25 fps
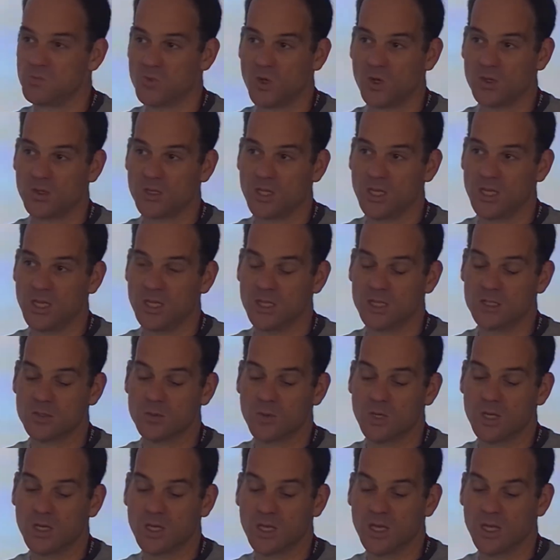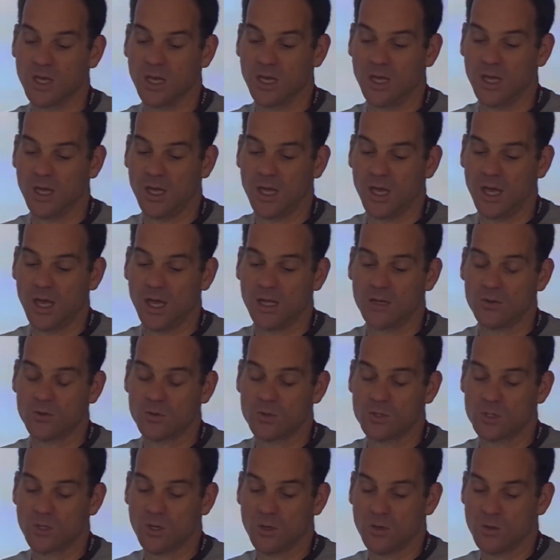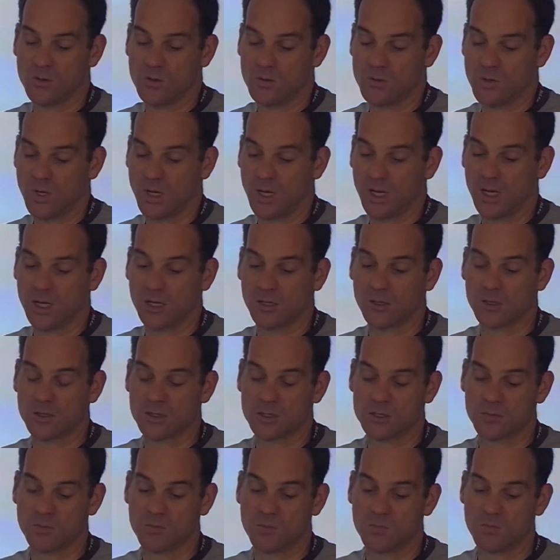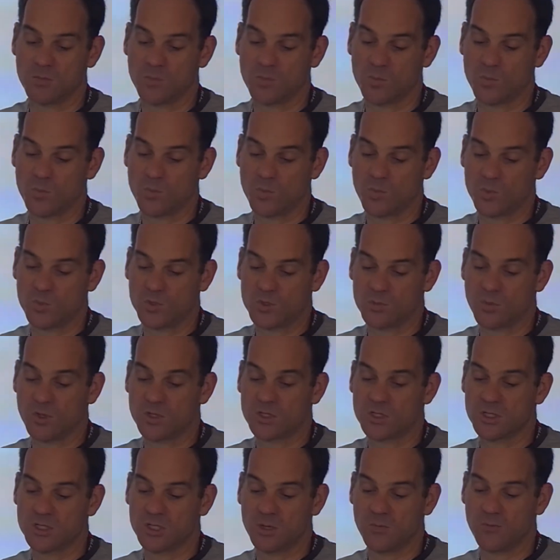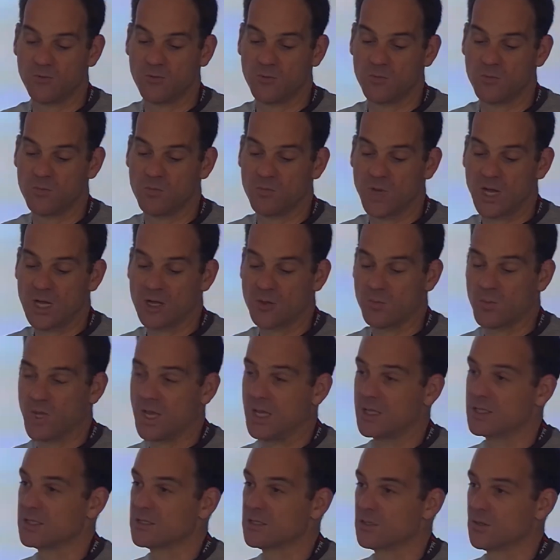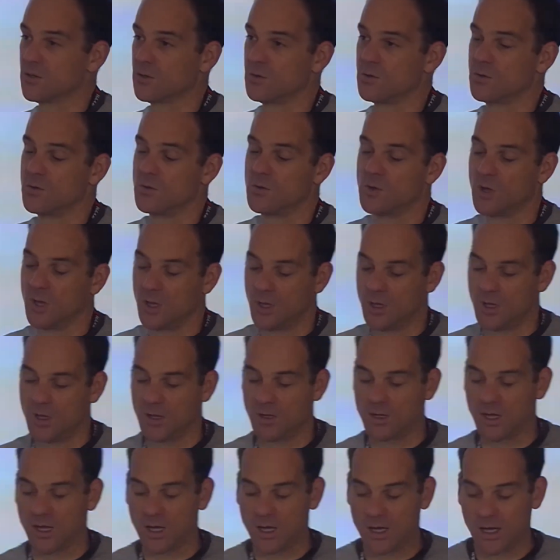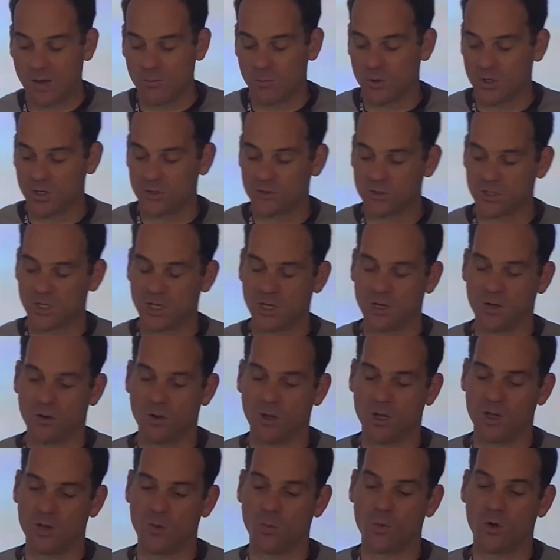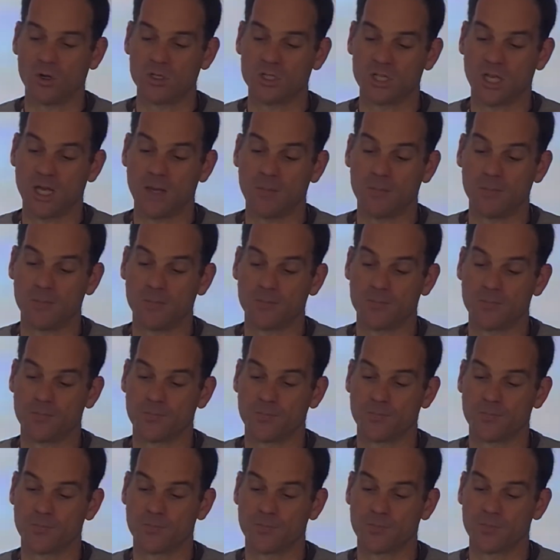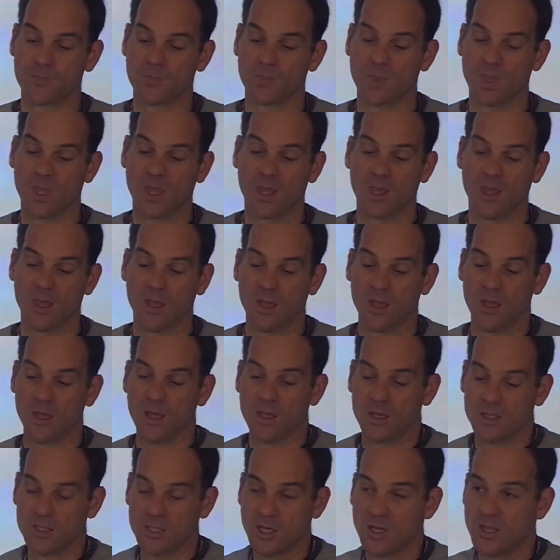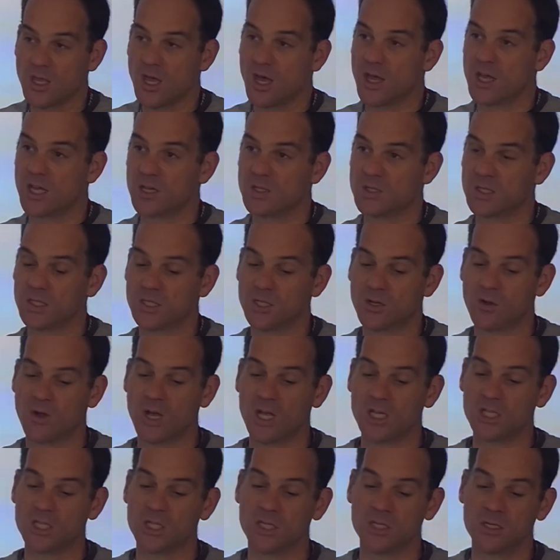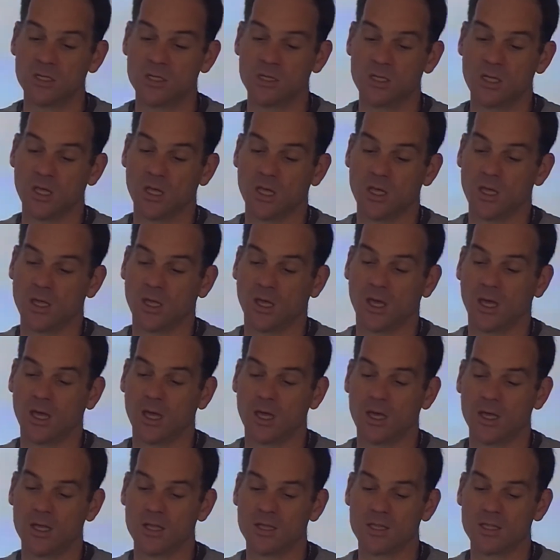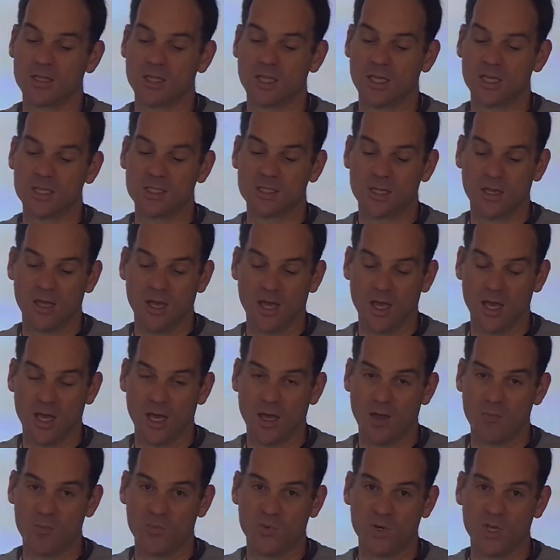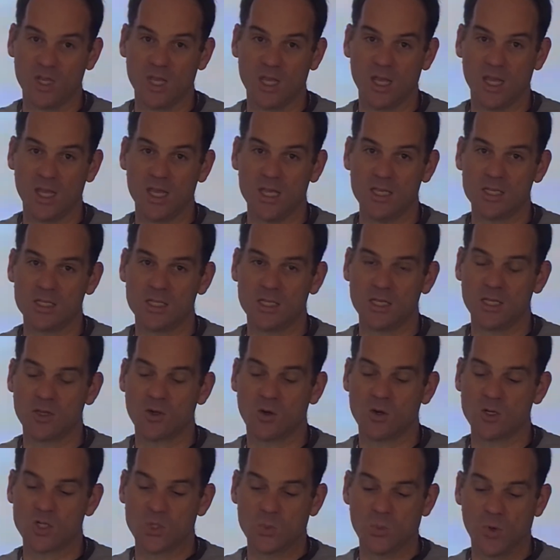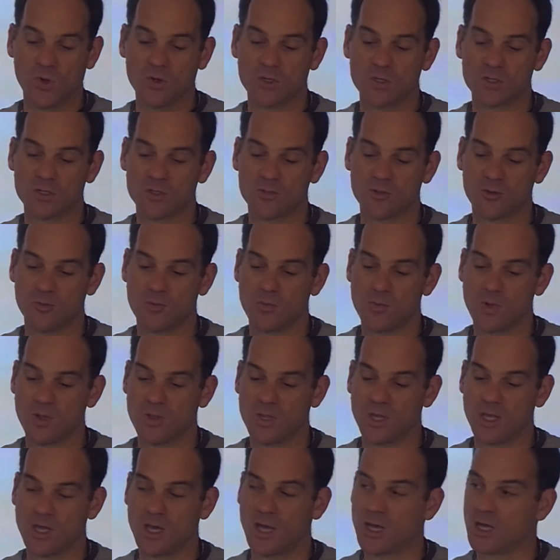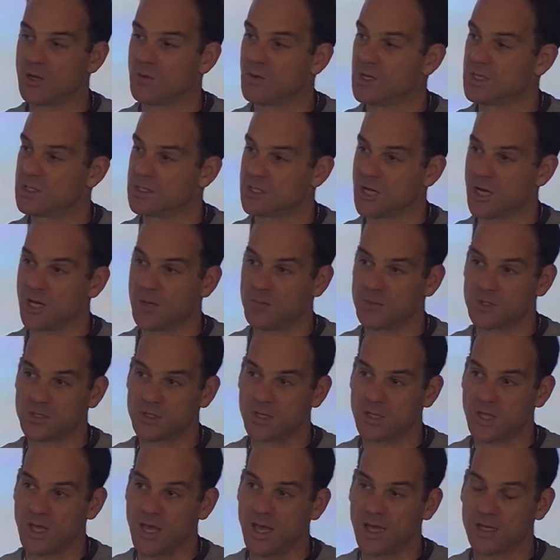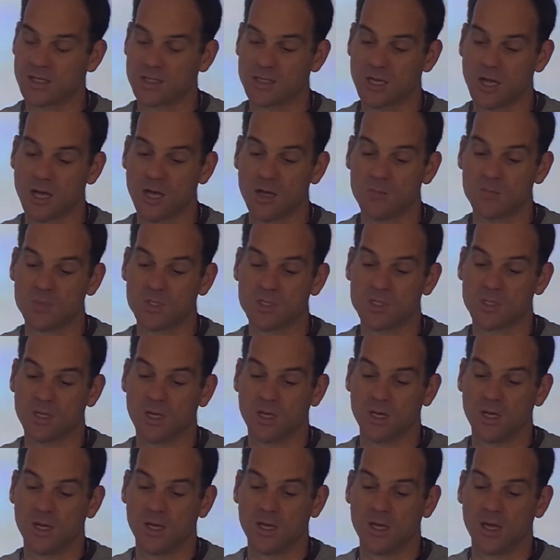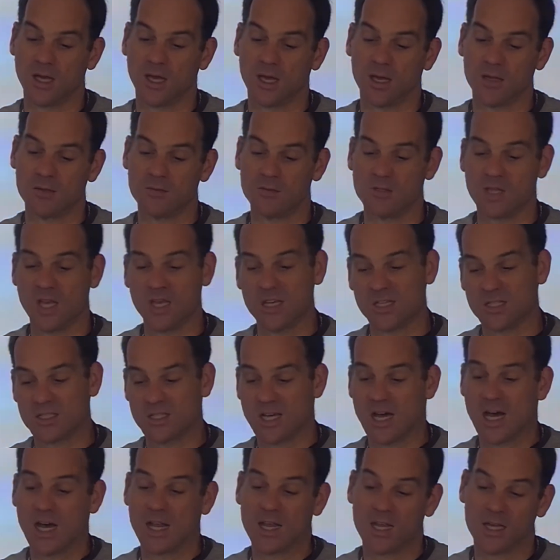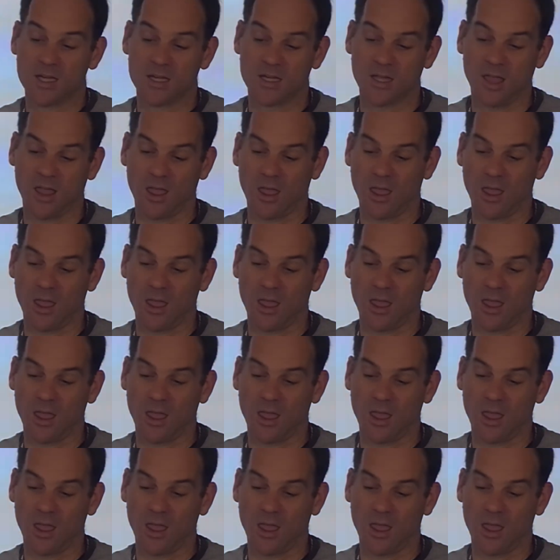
not here this week, and also got some sponsorship from Pucker Pets, who were interested in a watch app. So the iOS integration, there's a pretty easy correspondence from the iOS types to the Haxe types, NSData,